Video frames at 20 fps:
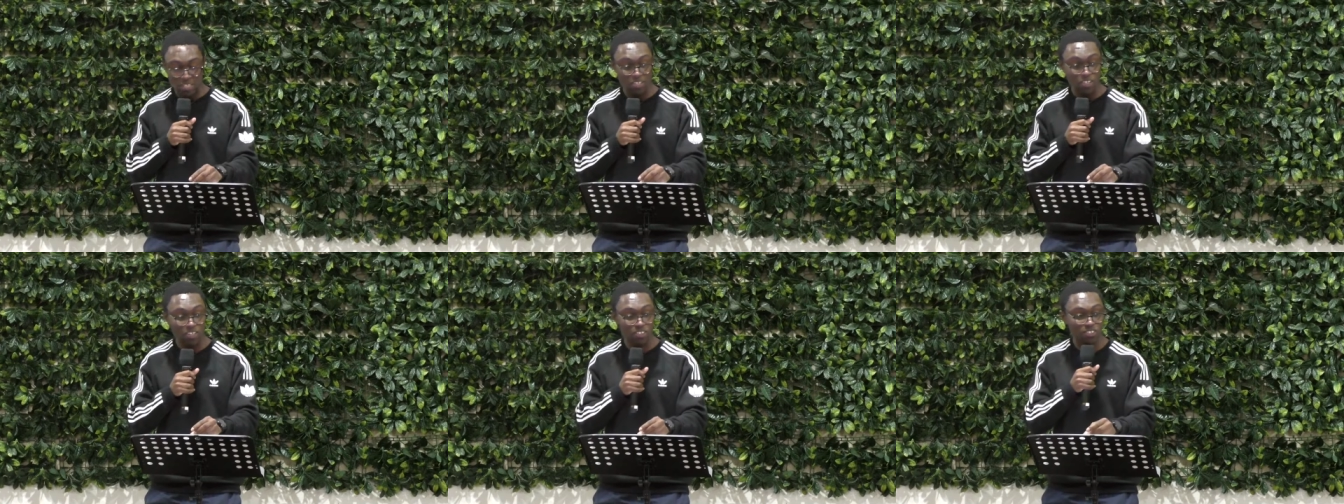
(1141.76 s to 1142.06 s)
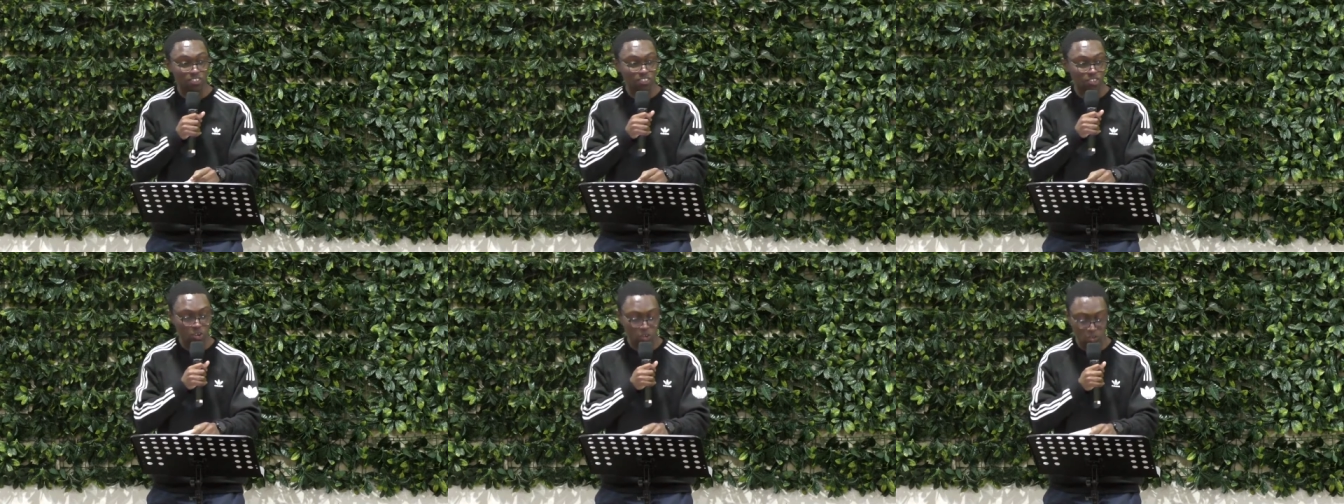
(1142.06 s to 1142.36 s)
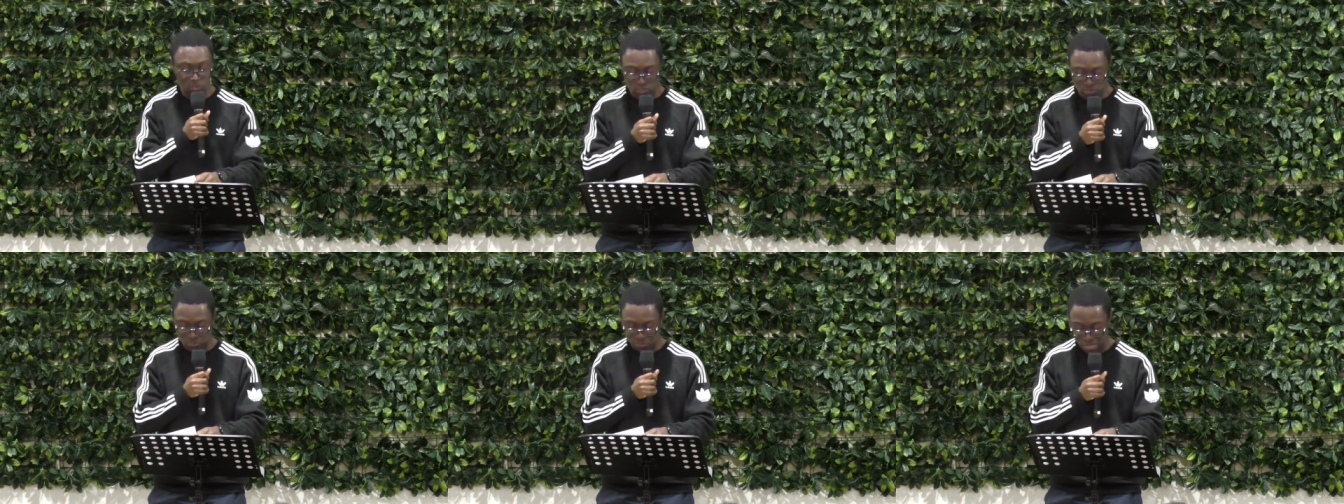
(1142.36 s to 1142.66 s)
God's
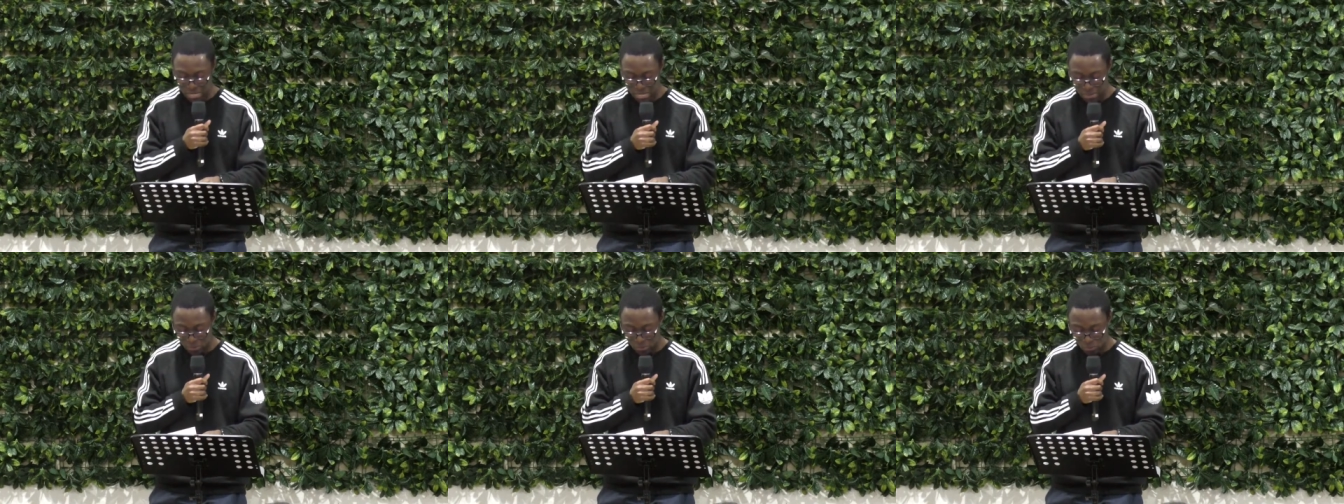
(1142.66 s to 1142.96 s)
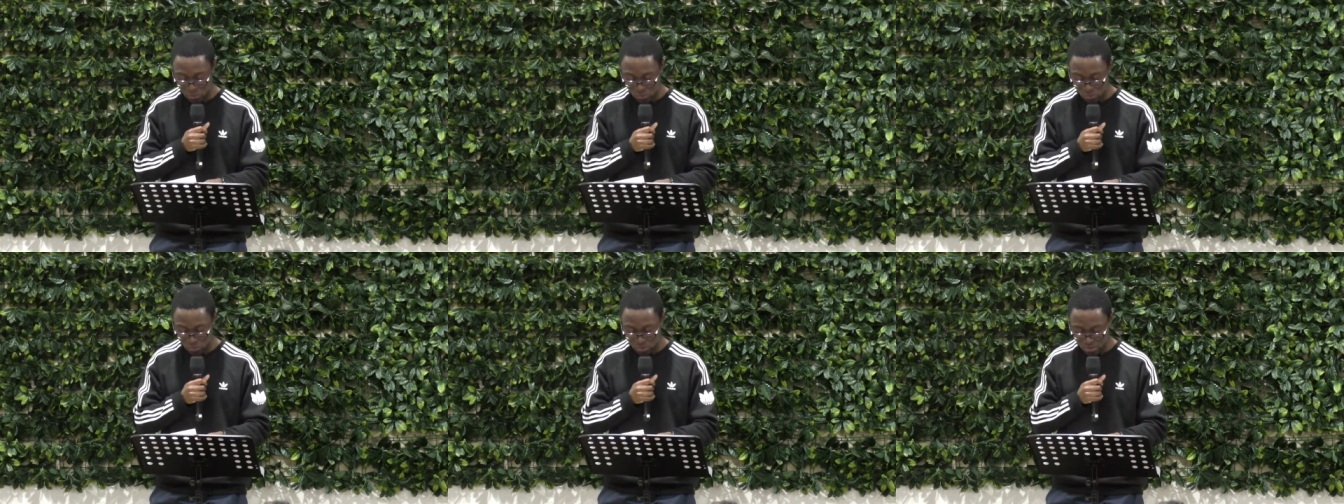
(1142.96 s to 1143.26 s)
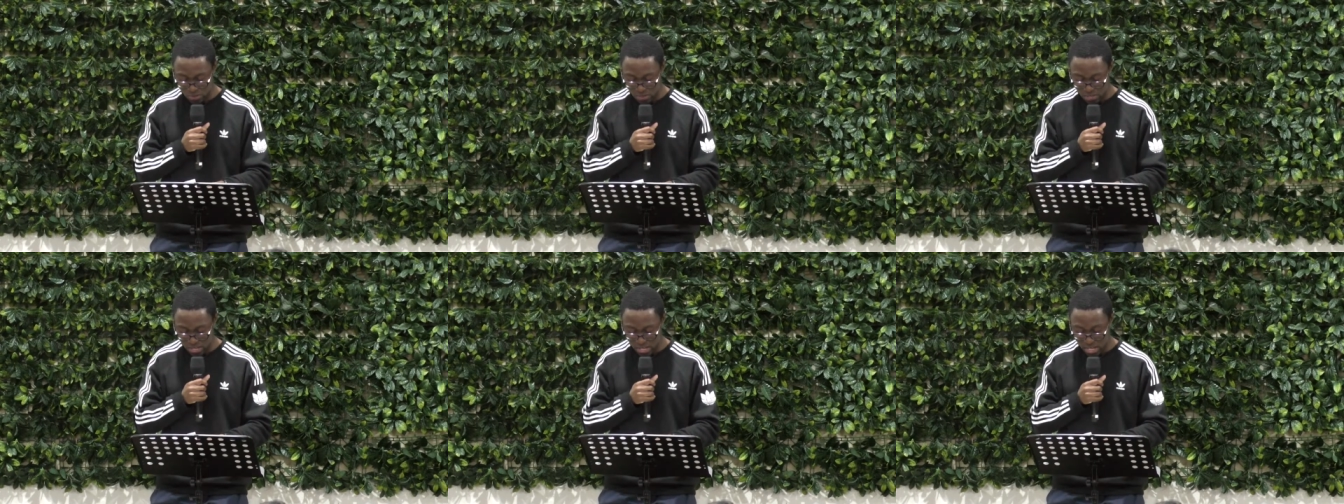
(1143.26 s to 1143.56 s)
chosen people
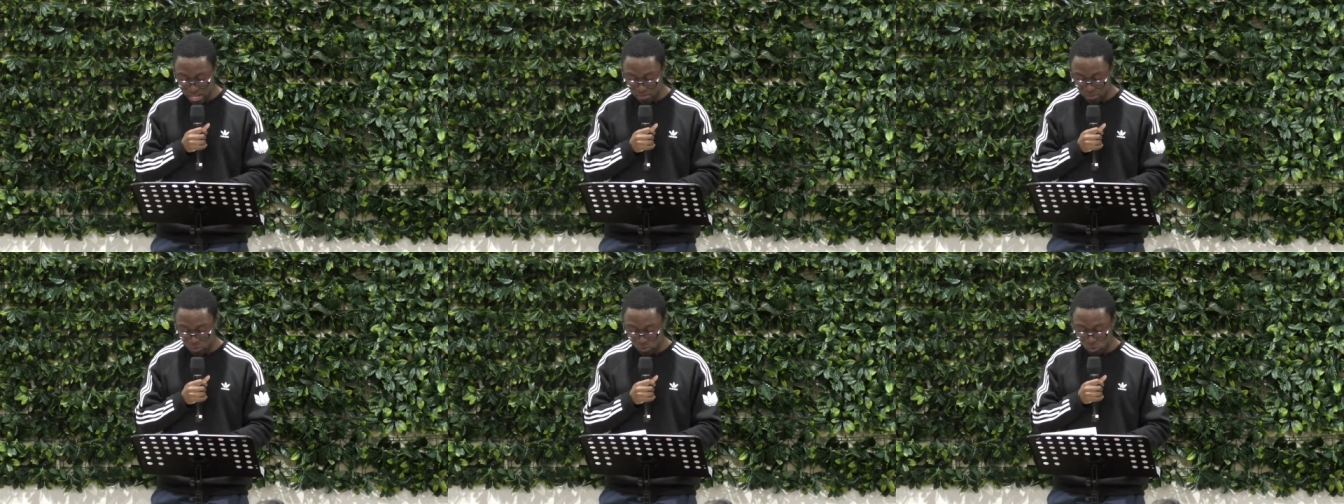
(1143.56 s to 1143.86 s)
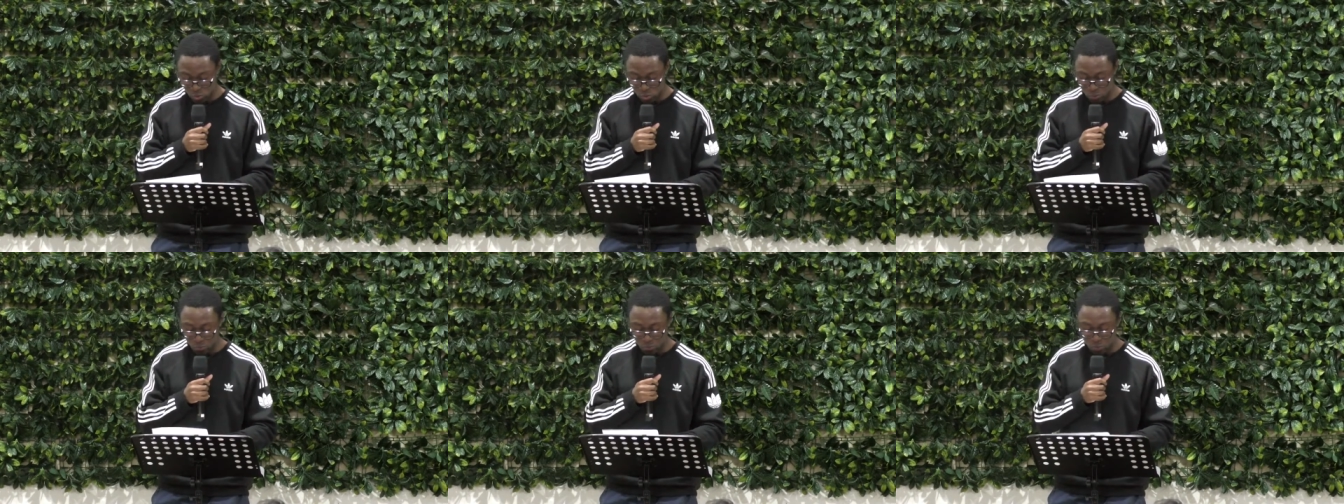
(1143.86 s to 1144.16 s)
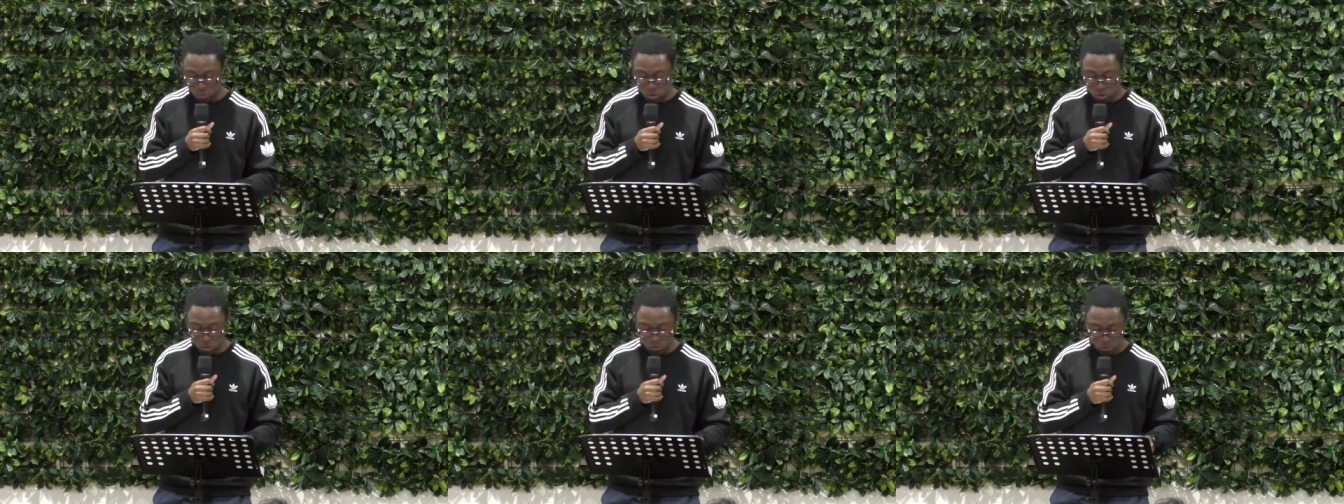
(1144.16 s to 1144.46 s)
um, who look
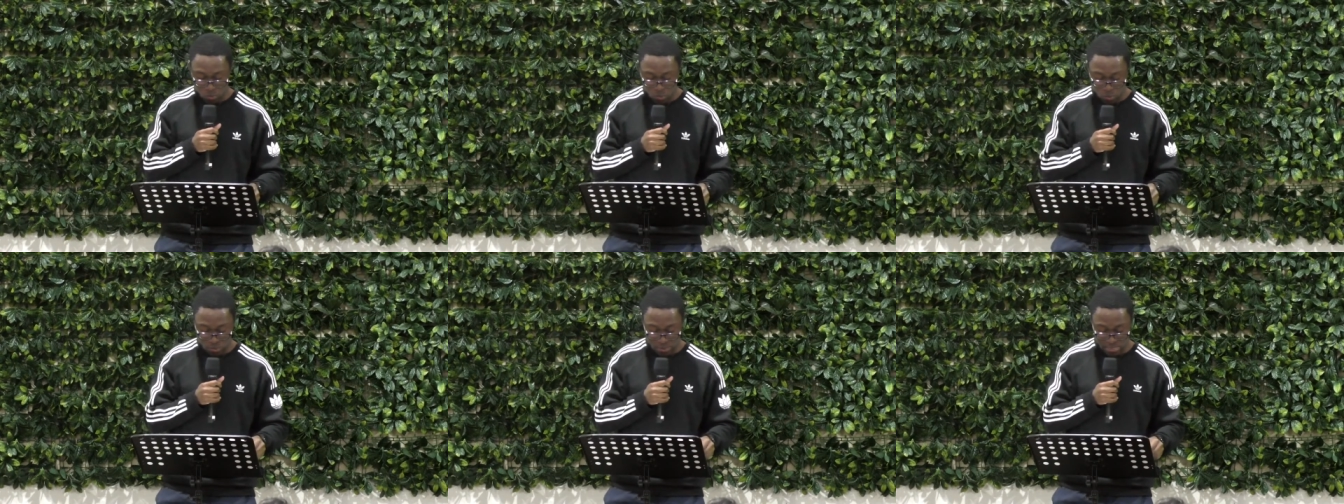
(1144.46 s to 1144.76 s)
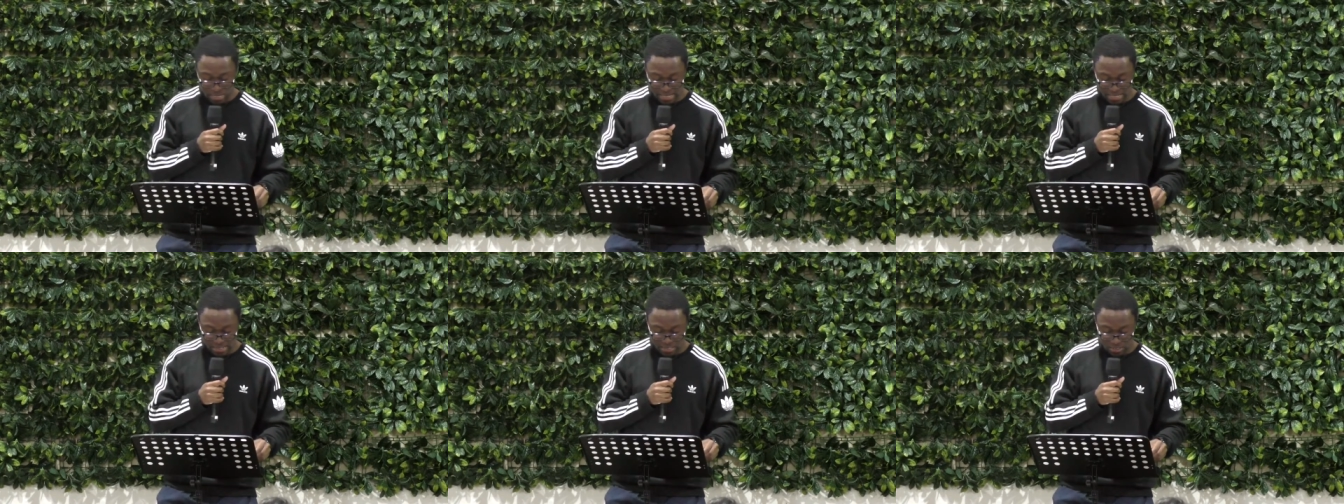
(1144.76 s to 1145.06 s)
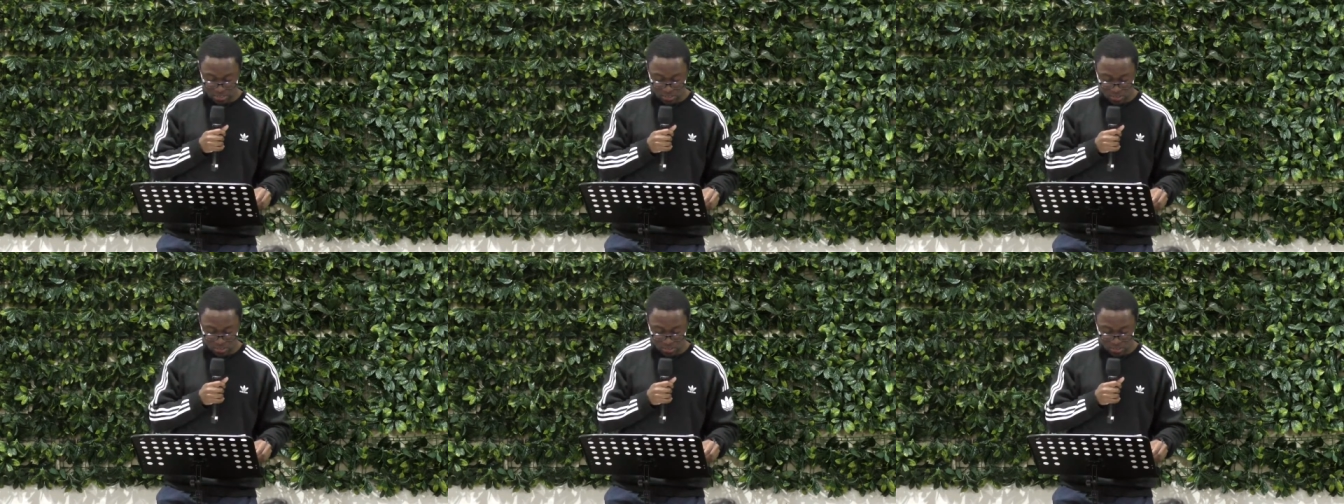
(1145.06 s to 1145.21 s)
more and more like